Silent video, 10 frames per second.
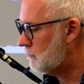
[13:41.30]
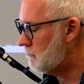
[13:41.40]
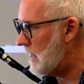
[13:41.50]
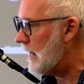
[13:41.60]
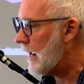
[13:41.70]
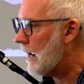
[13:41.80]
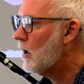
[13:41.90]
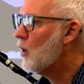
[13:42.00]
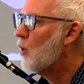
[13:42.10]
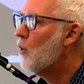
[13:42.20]
Meaning,
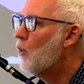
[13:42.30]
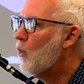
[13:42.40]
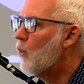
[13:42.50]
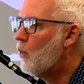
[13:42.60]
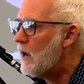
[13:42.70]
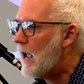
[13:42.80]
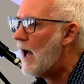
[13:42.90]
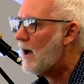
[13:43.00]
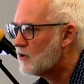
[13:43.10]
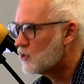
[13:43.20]
we
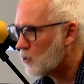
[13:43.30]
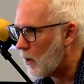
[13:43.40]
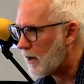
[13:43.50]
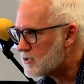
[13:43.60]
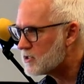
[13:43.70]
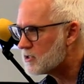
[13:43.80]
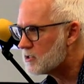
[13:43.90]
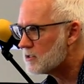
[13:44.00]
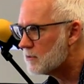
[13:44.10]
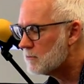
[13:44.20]
have a choice.